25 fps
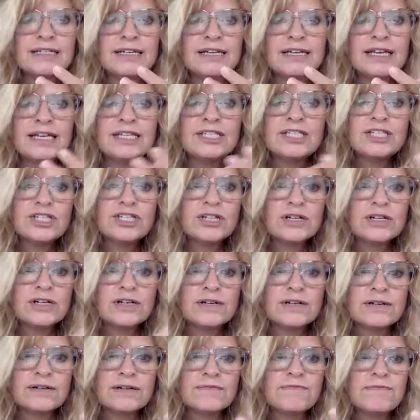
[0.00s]
it's
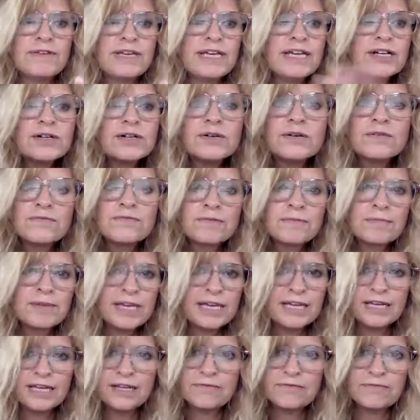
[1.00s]
your vehicle from
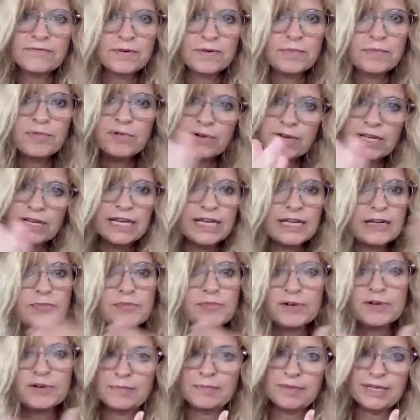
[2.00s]
getting from point a to
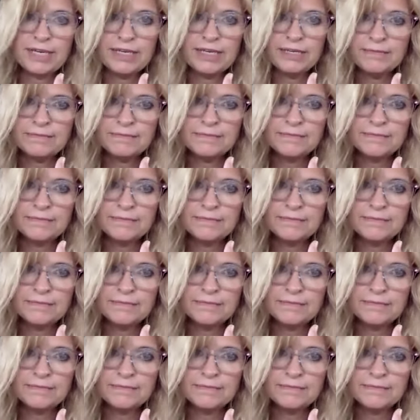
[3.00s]
point b